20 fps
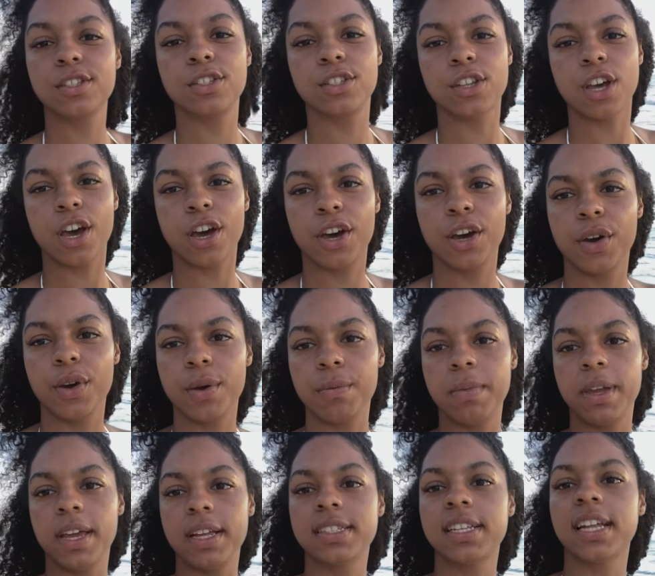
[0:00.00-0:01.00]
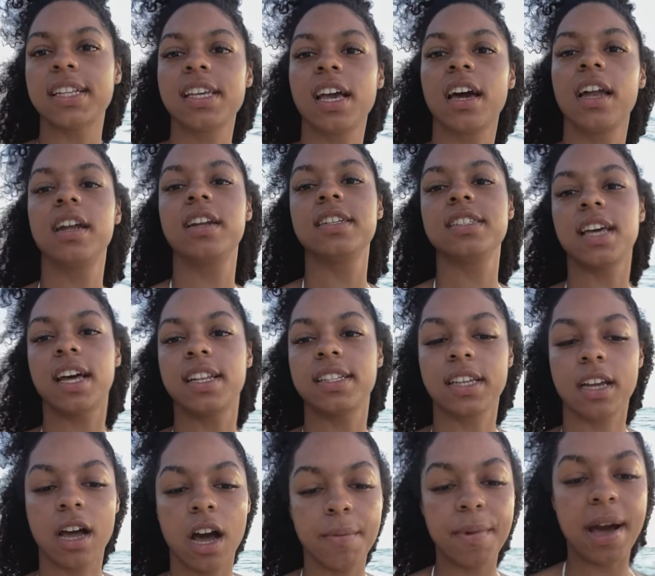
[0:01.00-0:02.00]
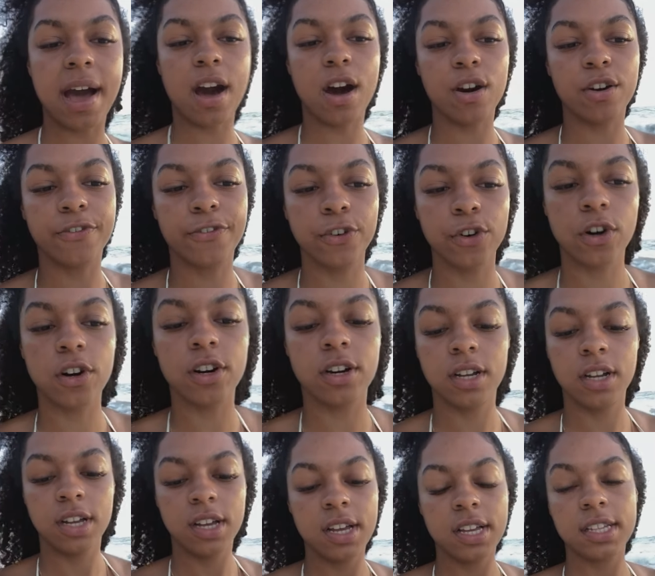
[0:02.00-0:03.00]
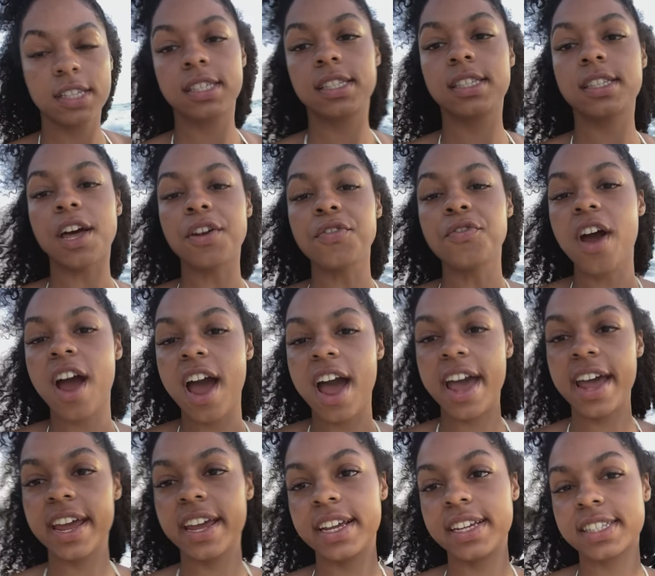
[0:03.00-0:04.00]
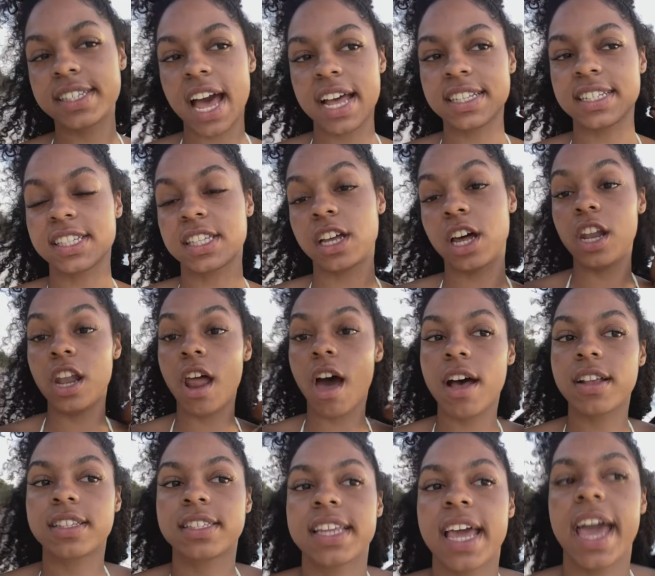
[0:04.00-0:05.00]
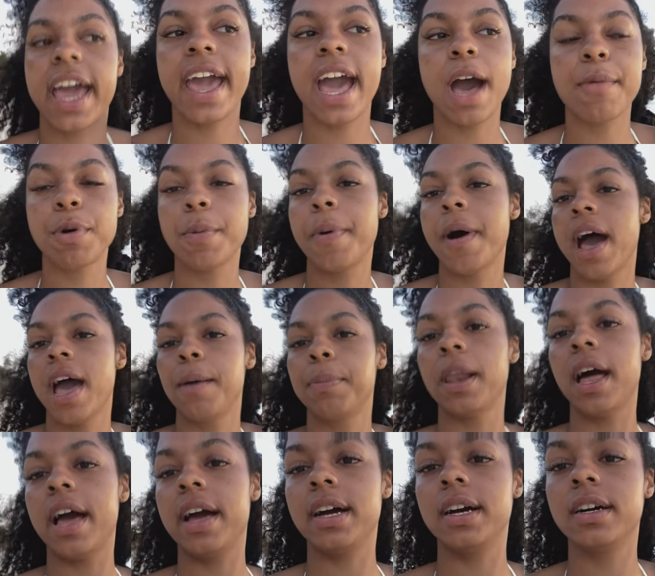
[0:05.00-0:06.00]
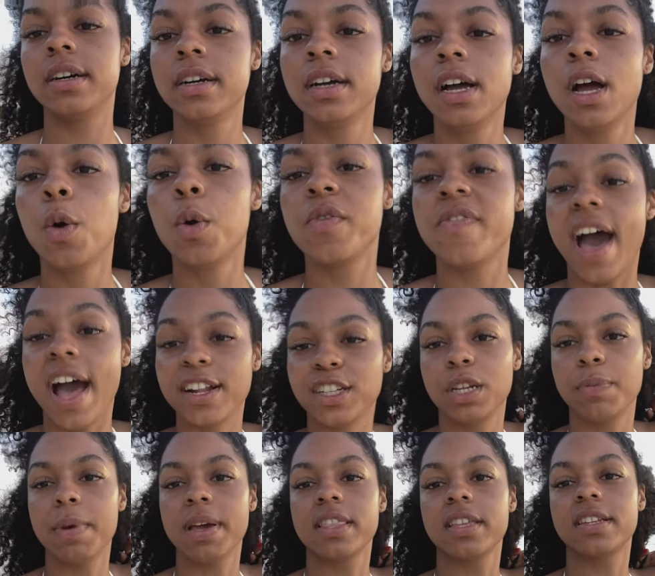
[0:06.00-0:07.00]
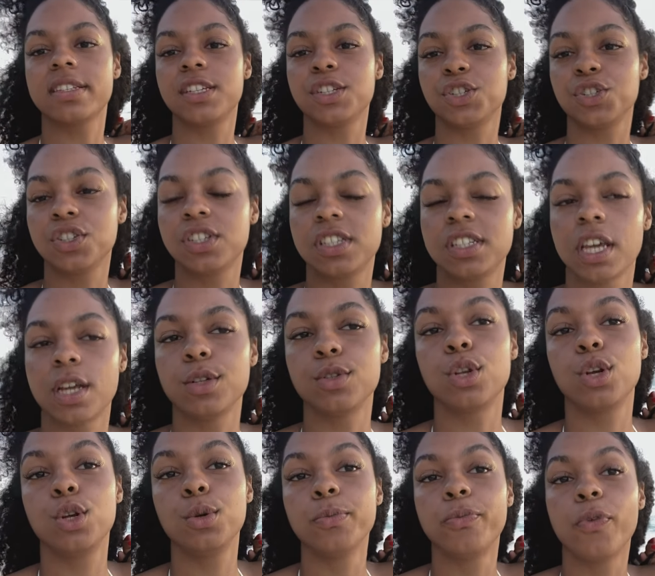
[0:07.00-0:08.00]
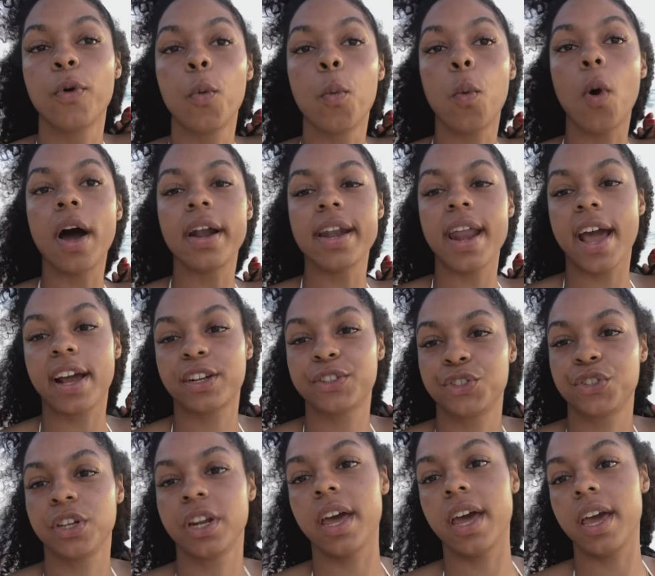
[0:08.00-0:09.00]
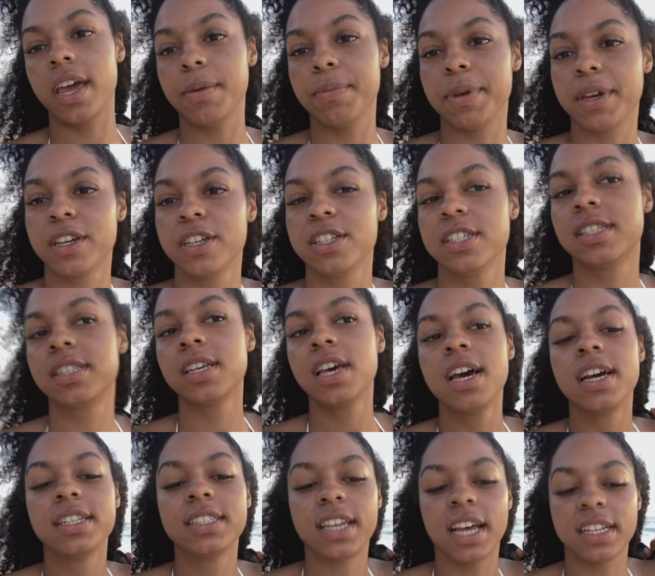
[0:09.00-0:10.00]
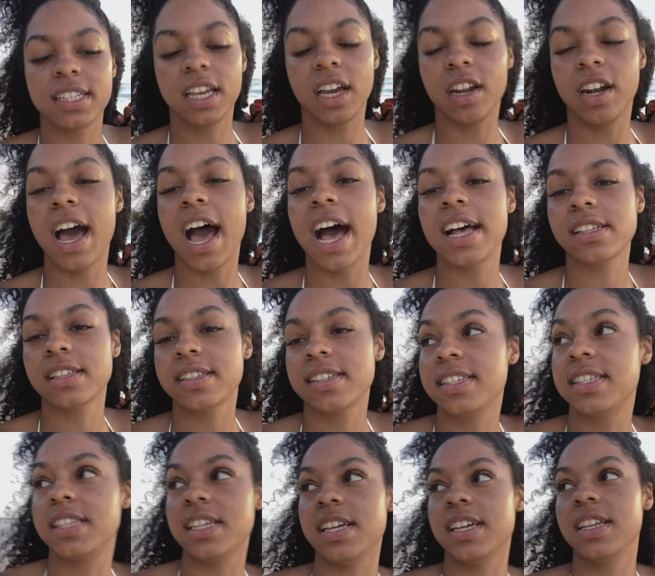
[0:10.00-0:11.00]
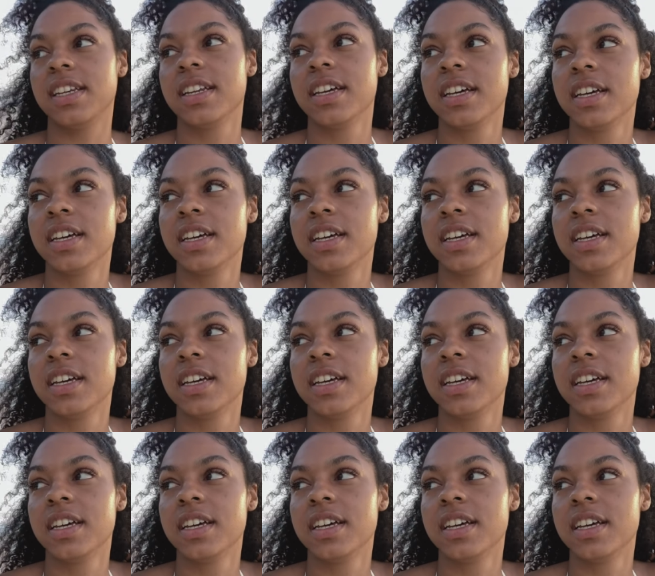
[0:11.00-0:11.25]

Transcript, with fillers: so me and Tatiana decided to come out for sunrise as it's our last day at Papaya Playa. We've actually made the decision to stay in Tulum for one extra day because Tatiana hasn't seen